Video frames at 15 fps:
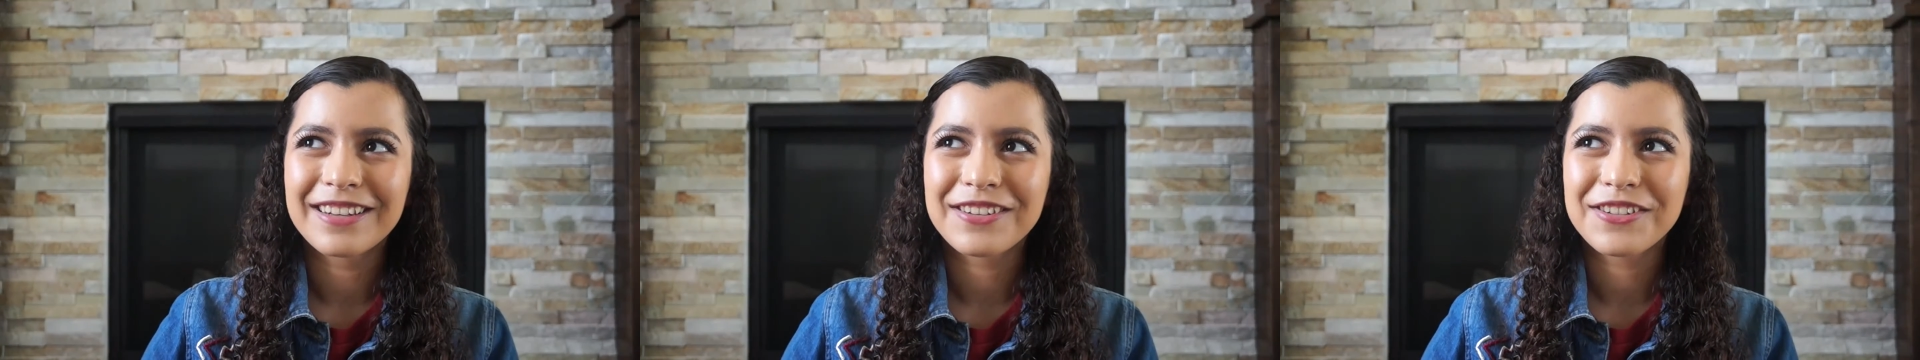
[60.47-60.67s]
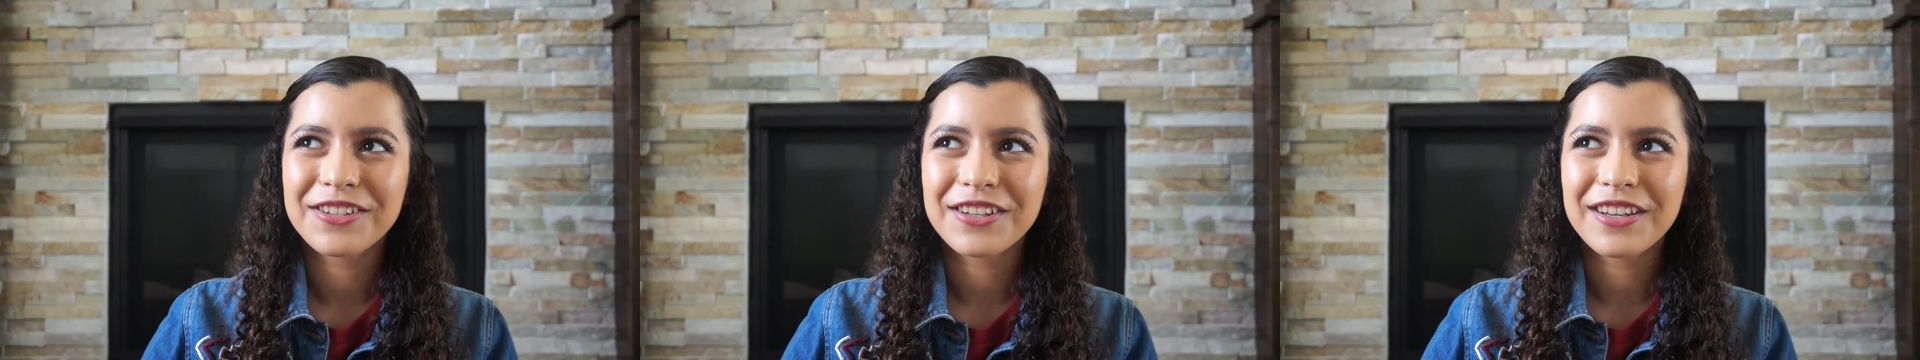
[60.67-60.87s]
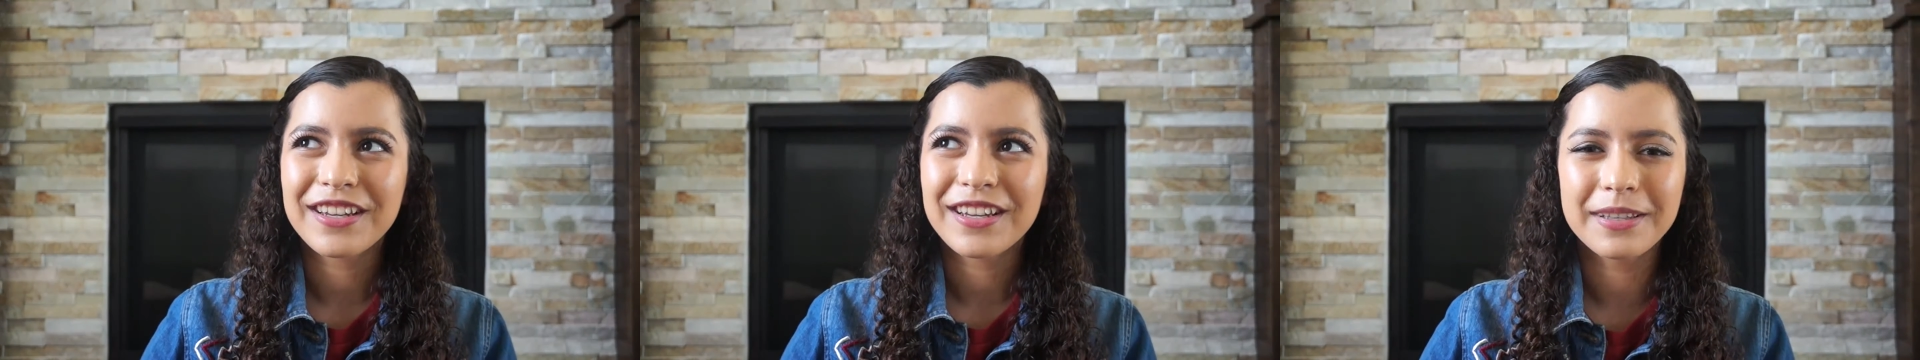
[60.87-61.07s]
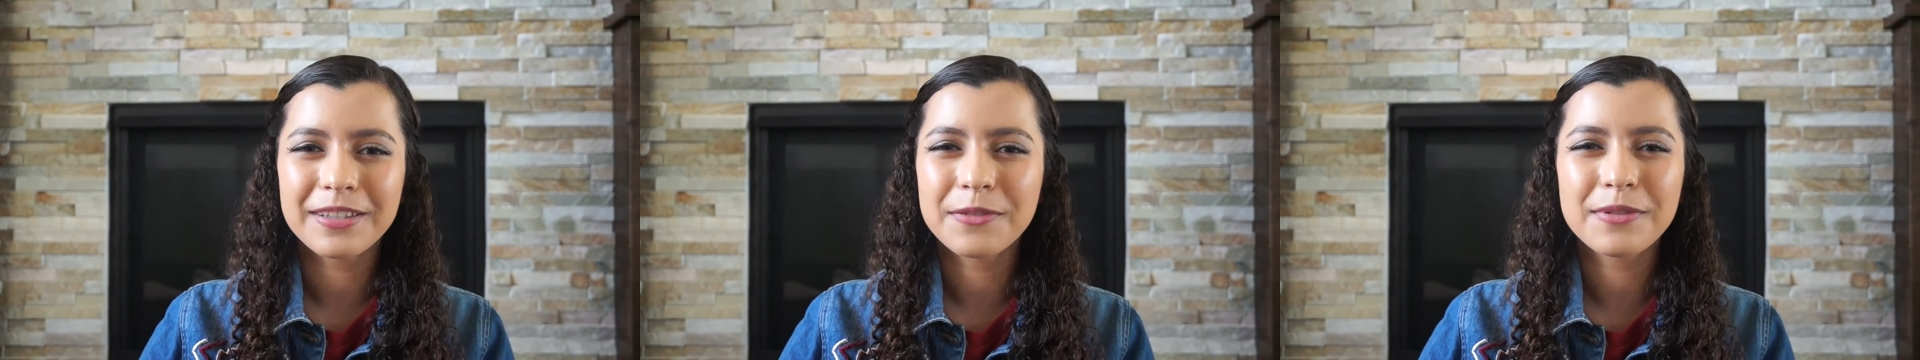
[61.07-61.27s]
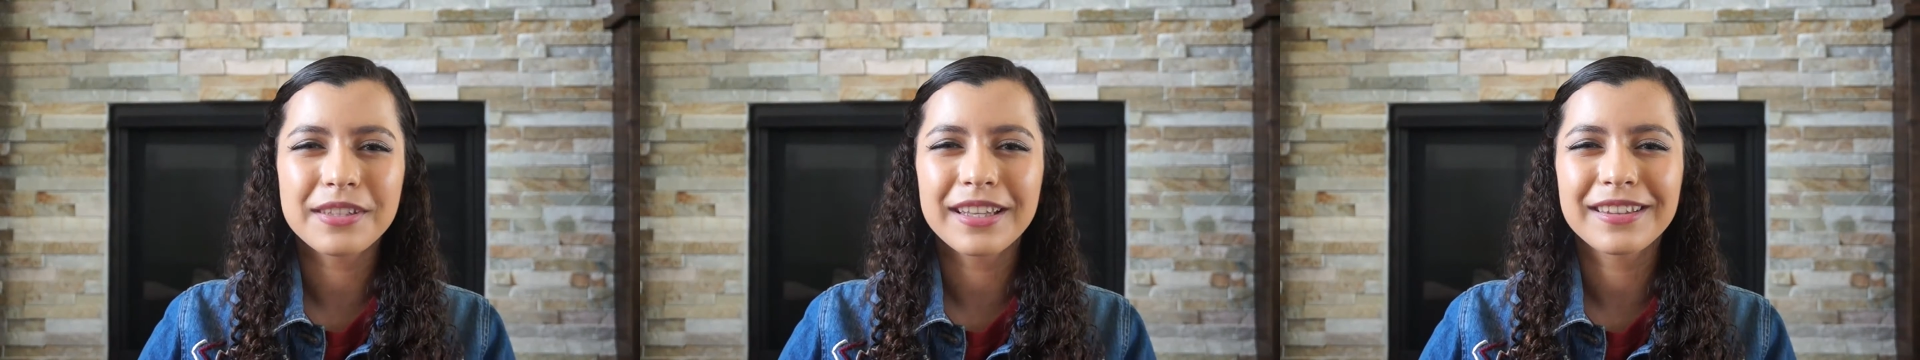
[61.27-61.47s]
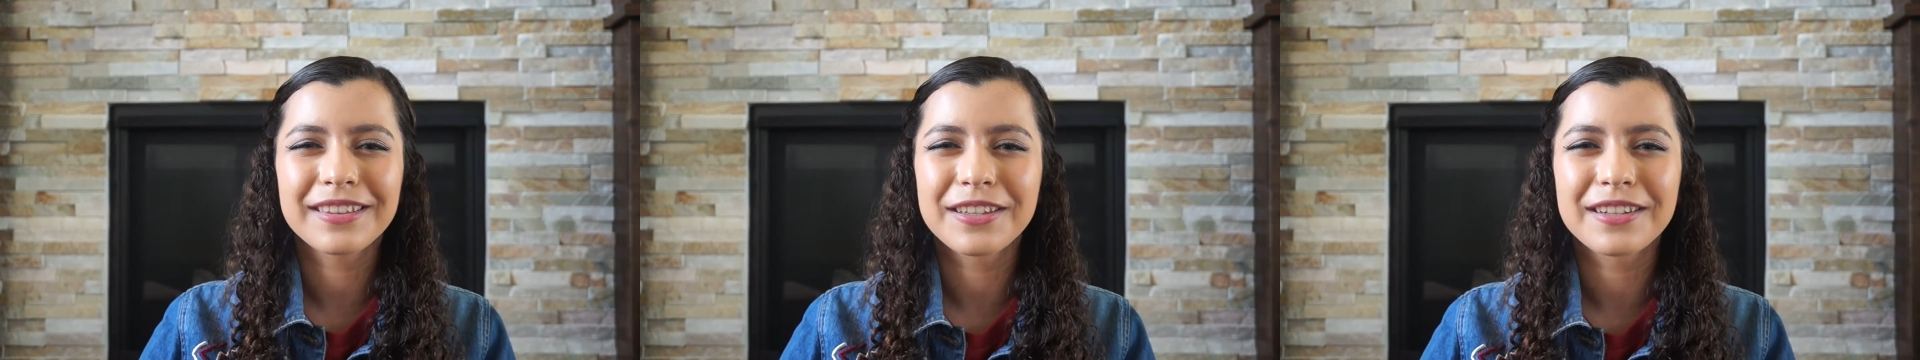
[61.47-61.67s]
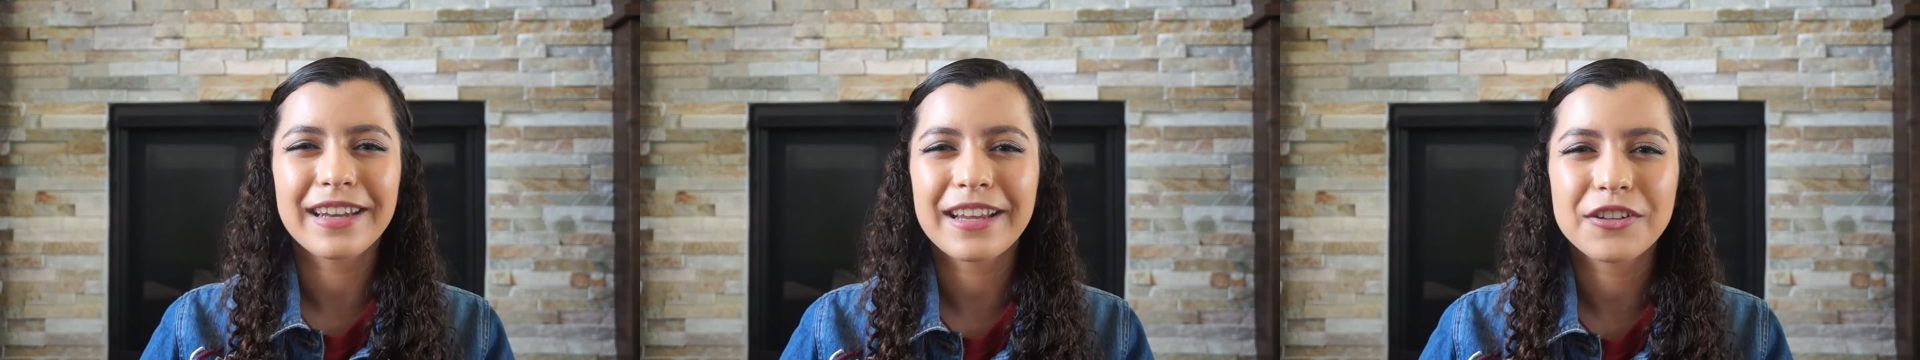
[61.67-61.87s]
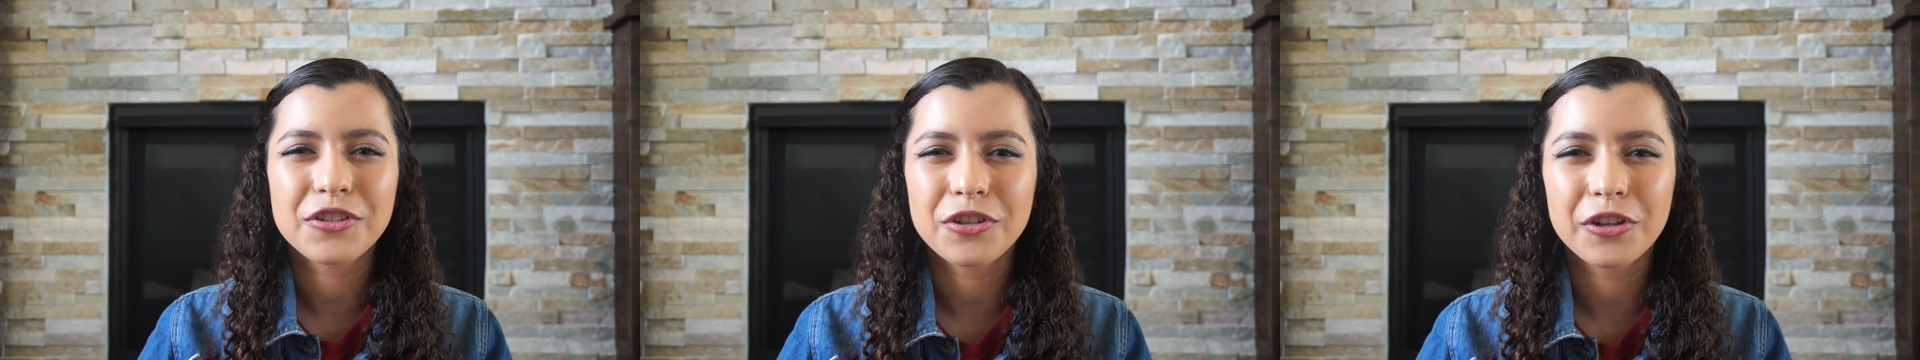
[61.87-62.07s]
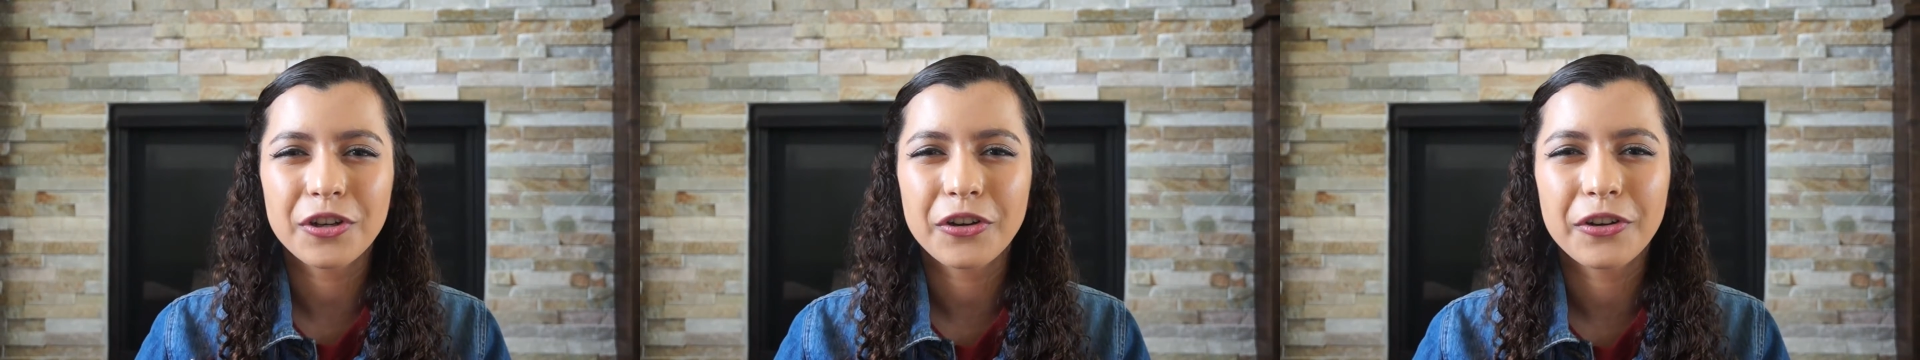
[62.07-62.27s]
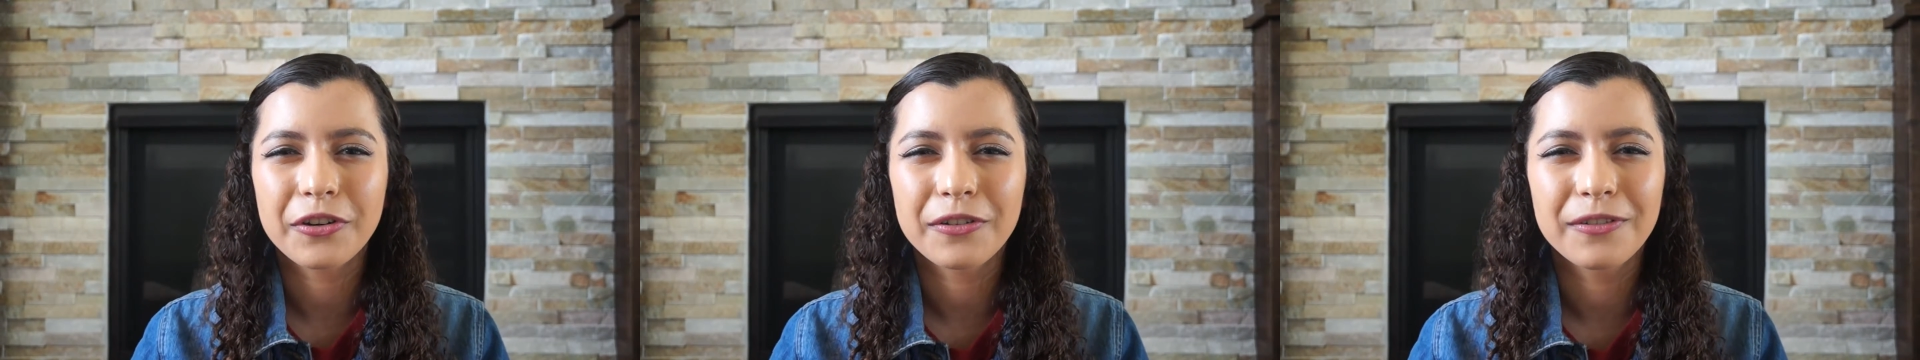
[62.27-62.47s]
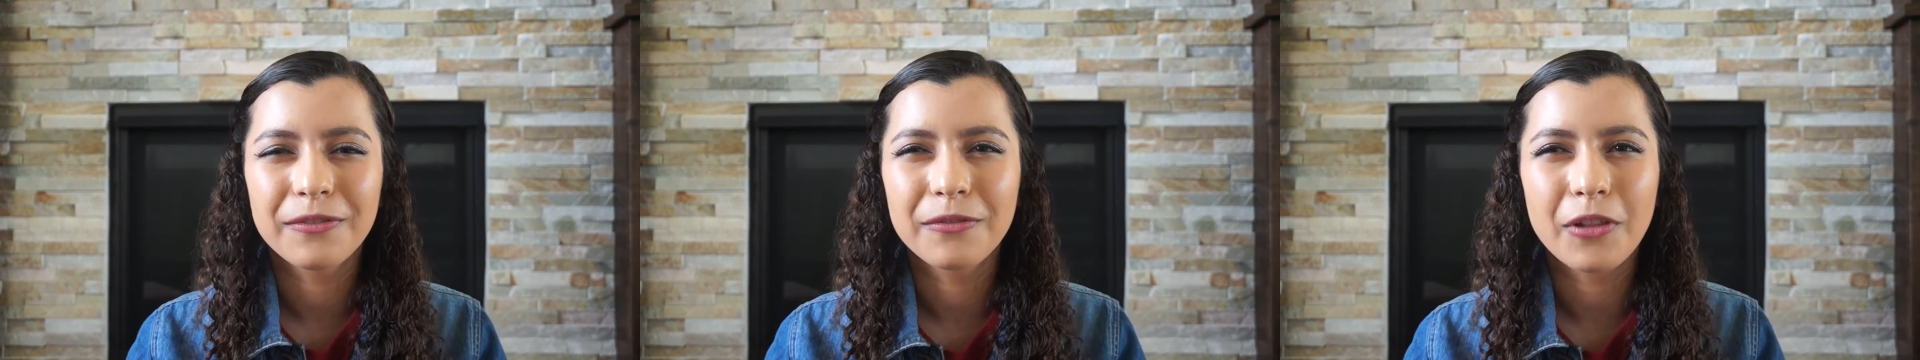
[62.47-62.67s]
and she was like the nature